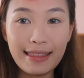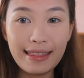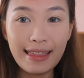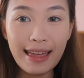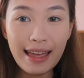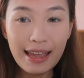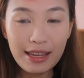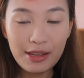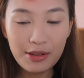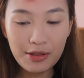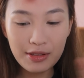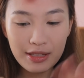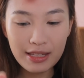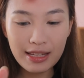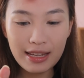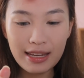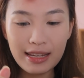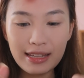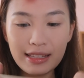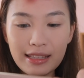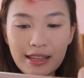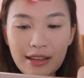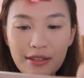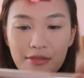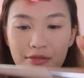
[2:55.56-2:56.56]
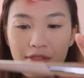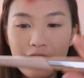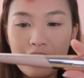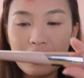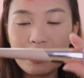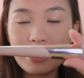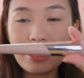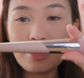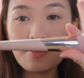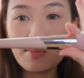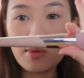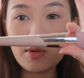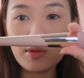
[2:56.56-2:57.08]
then using the
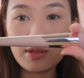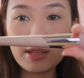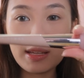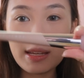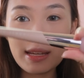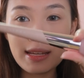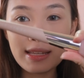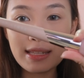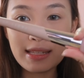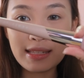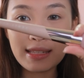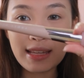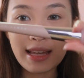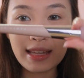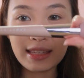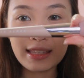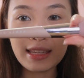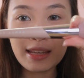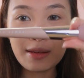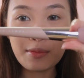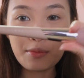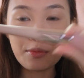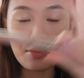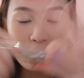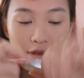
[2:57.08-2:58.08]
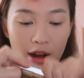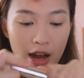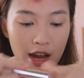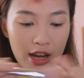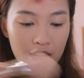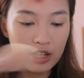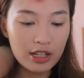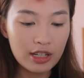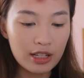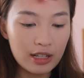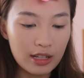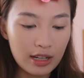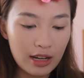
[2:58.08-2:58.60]
Fenty Beauty setting
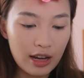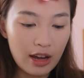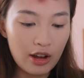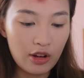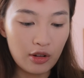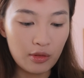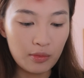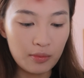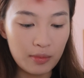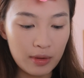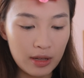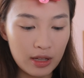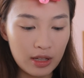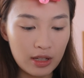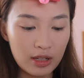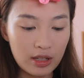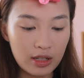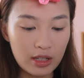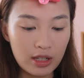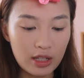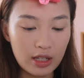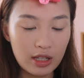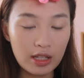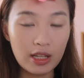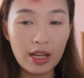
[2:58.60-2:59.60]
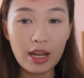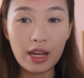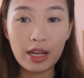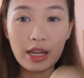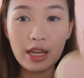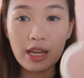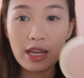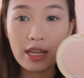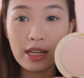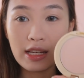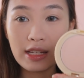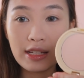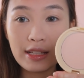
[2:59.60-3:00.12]
brush, I'll be
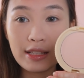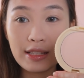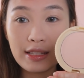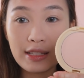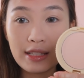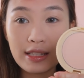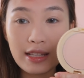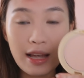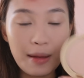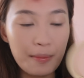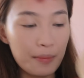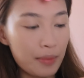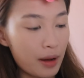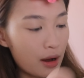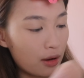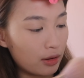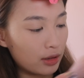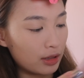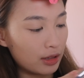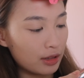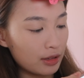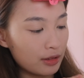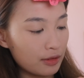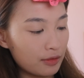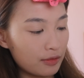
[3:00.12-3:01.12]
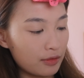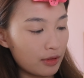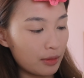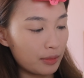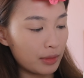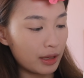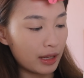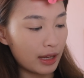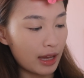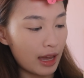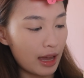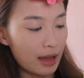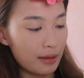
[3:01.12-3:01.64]
taking some powder from
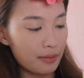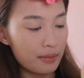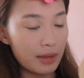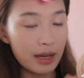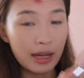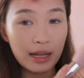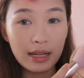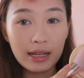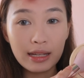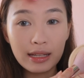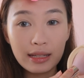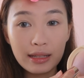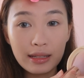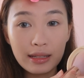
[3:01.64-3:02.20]
the Can Make,